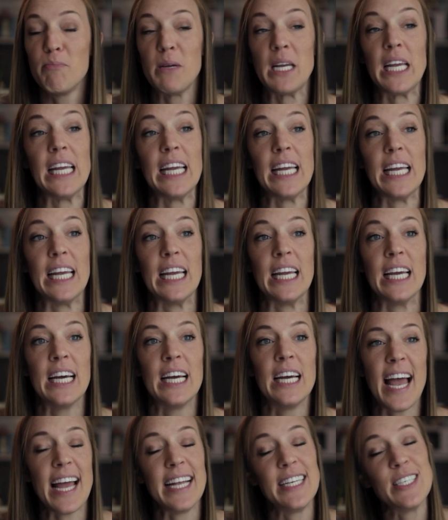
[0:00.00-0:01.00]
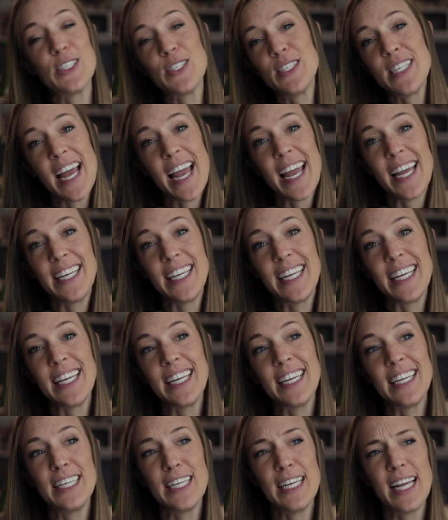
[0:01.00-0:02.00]
be
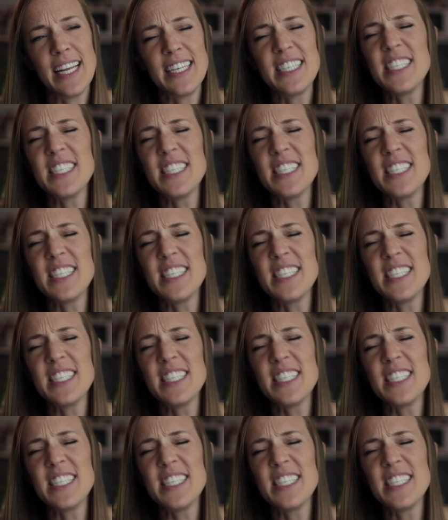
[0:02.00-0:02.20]
entertaining,